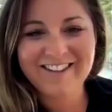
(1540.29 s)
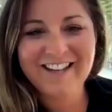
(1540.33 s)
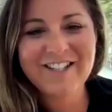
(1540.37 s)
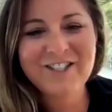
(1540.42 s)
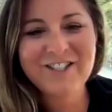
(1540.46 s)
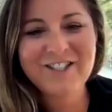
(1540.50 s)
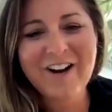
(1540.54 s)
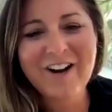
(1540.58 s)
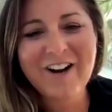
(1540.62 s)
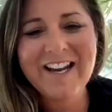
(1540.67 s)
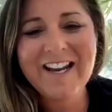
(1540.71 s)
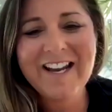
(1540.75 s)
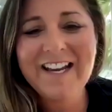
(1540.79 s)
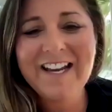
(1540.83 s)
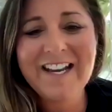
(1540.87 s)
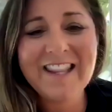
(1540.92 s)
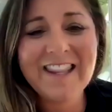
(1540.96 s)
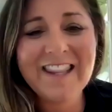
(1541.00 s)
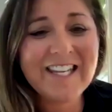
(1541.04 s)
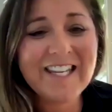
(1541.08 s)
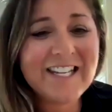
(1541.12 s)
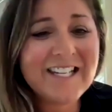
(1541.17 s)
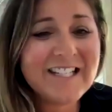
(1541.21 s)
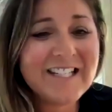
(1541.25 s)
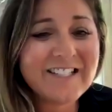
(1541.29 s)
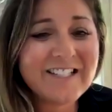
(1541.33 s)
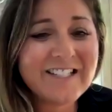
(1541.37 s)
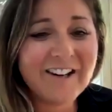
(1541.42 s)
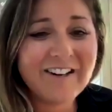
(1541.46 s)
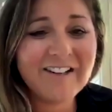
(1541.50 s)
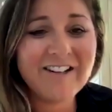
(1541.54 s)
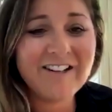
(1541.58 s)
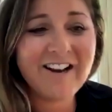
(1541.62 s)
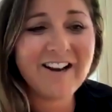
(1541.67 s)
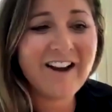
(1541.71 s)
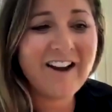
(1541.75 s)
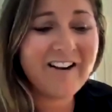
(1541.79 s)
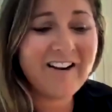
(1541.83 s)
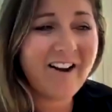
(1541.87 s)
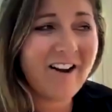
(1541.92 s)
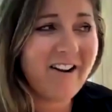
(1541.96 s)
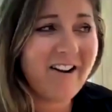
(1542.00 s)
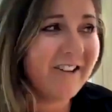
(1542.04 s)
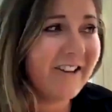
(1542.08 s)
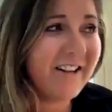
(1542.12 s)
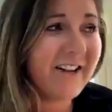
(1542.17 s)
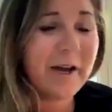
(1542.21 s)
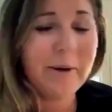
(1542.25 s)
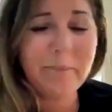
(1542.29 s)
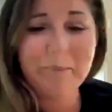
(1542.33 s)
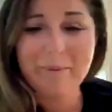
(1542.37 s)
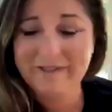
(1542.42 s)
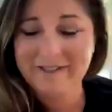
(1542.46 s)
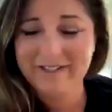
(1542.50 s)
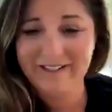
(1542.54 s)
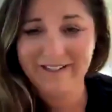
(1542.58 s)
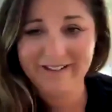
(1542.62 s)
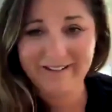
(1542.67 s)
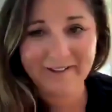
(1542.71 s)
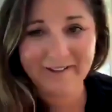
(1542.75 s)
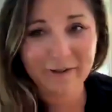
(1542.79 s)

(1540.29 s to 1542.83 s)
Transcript: That's right. And these are not all encompassing.